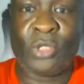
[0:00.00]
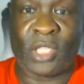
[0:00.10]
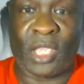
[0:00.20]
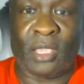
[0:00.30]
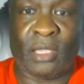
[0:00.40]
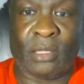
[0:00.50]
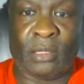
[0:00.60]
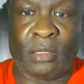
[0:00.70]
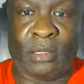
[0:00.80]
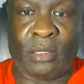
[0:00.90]
say
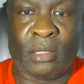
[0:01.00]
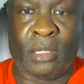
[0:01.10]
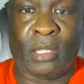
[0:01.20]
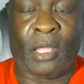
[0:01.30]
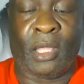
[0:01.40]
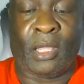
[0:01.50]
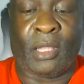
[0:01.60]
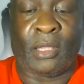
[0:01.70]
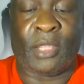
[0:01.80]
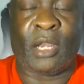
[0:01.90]

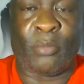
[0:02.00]
that a